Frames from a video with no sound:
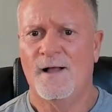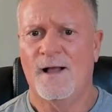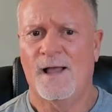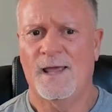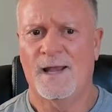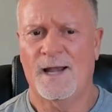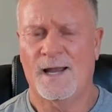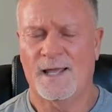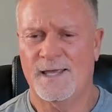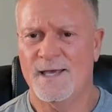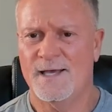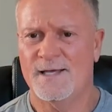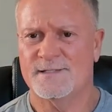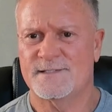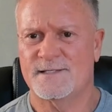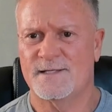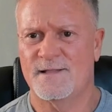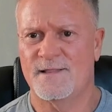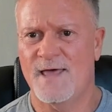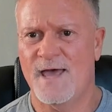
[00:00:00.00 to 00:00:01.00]
And I
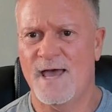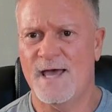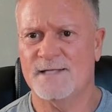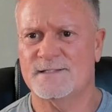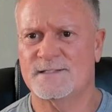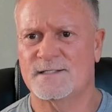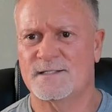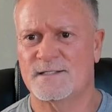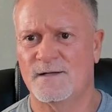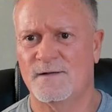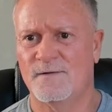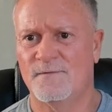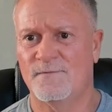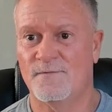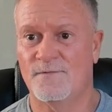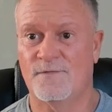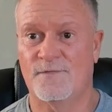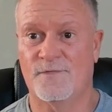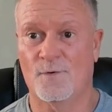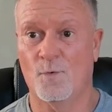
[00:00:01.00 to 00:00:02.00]
guess that's
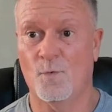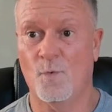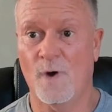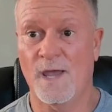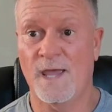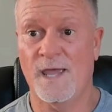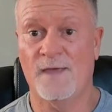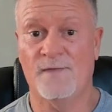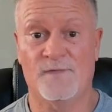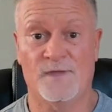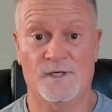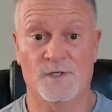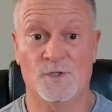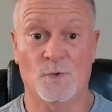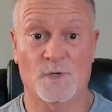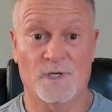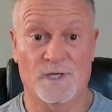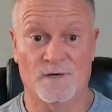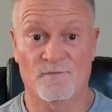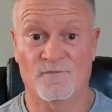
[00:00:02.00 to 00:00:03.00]
the way that you
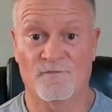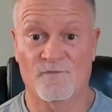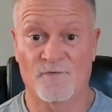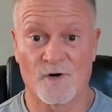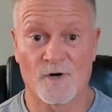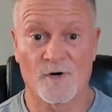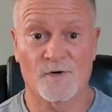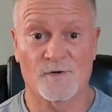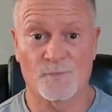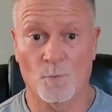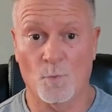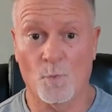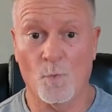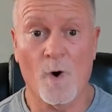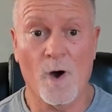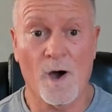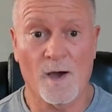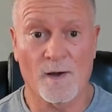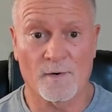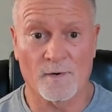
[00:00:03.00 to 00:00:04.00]
convert
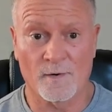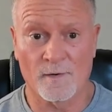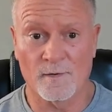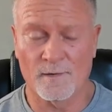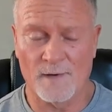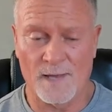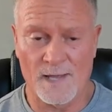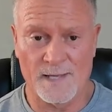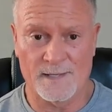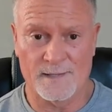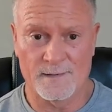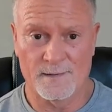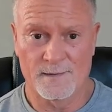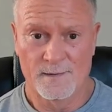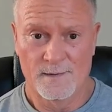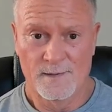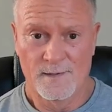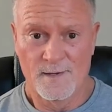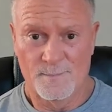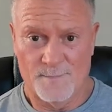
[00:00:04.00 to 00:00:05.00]
water. Like
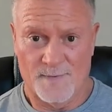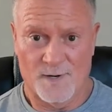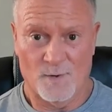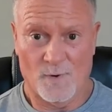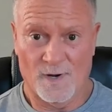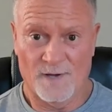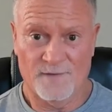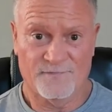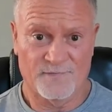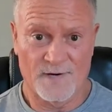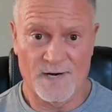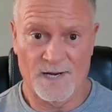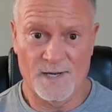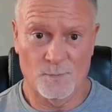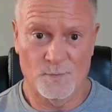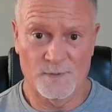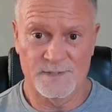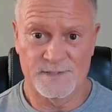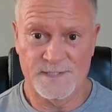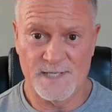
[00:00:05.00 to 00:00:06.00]
my wife and I
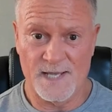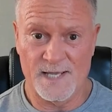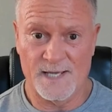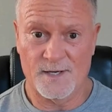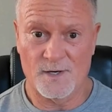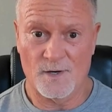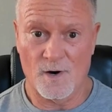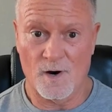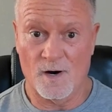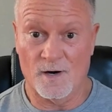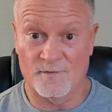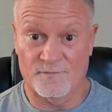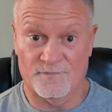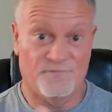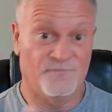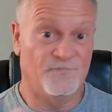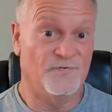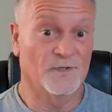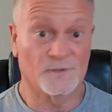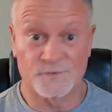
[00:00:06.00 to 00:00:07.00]
would take our
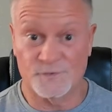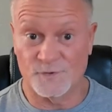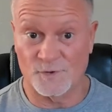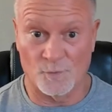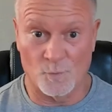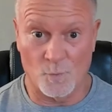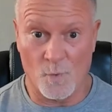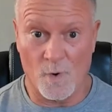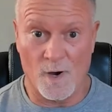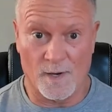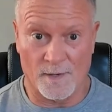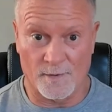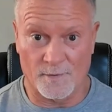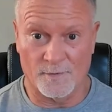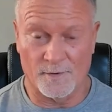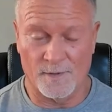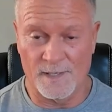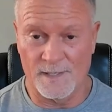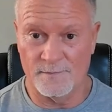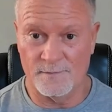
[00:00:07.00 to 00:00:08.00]
filtered
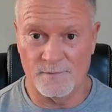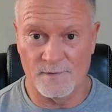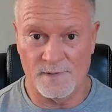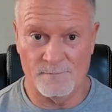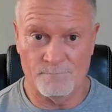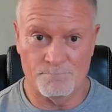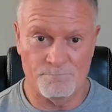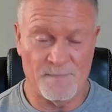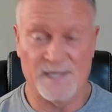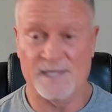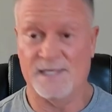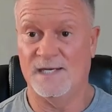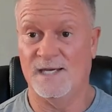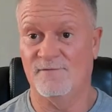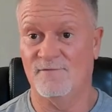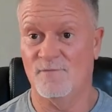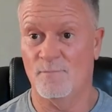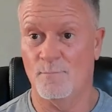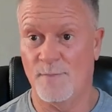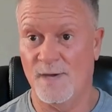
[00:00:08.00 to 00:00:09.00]
water and make it
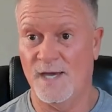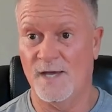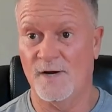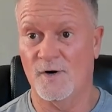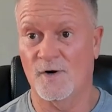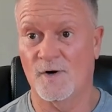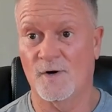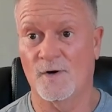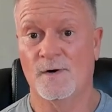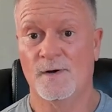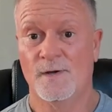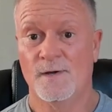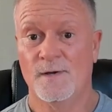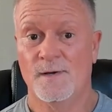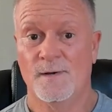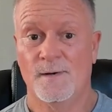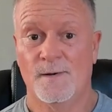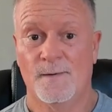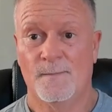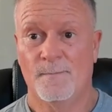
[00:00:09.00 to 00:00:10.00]
even better
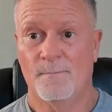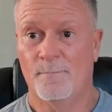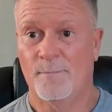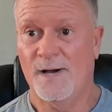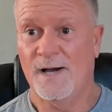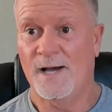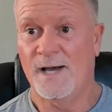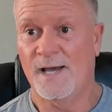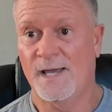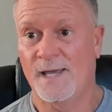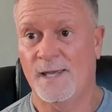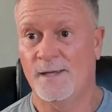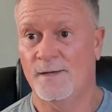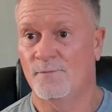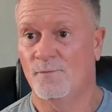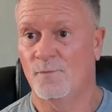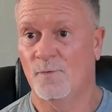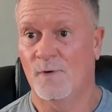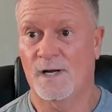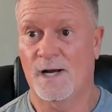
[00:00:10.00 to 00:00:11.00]
by
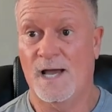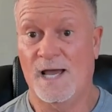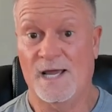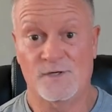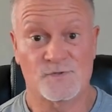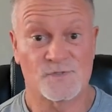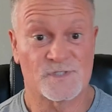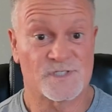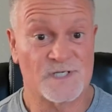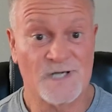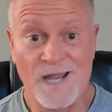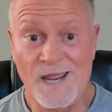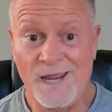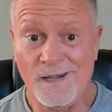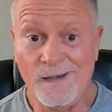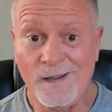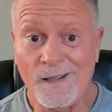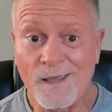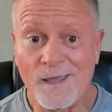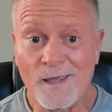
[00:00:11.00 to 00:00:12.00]
what,
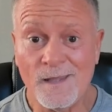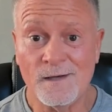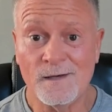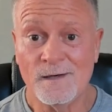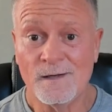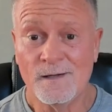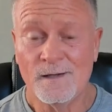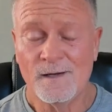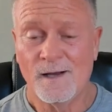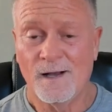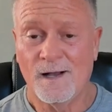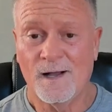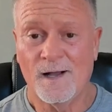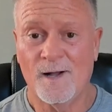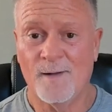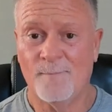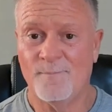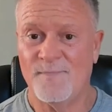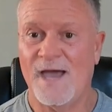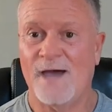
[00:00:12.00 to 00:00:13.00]
hydrogenating it? Um,
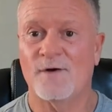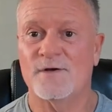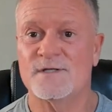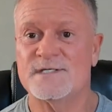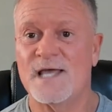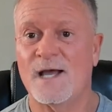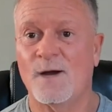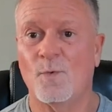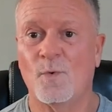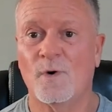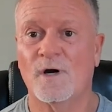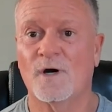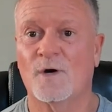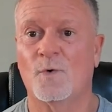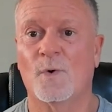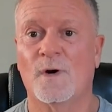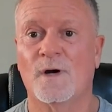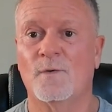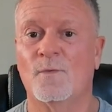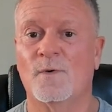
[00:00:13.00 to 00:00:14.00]
yep. How does that work?
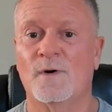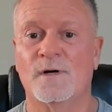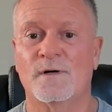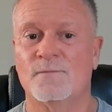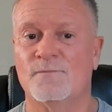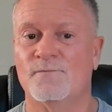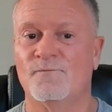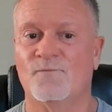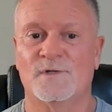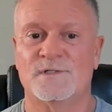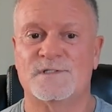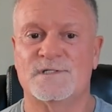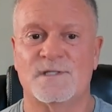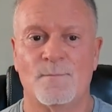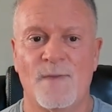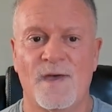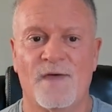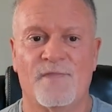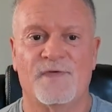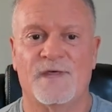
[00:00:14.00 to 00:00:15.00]
Where, where, what's the
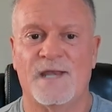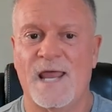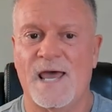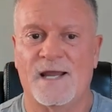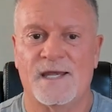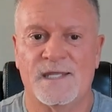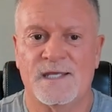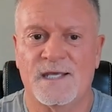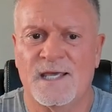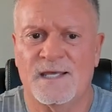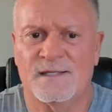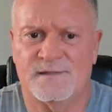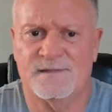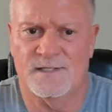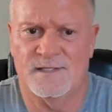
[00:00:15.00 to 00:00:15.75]
method? How do you get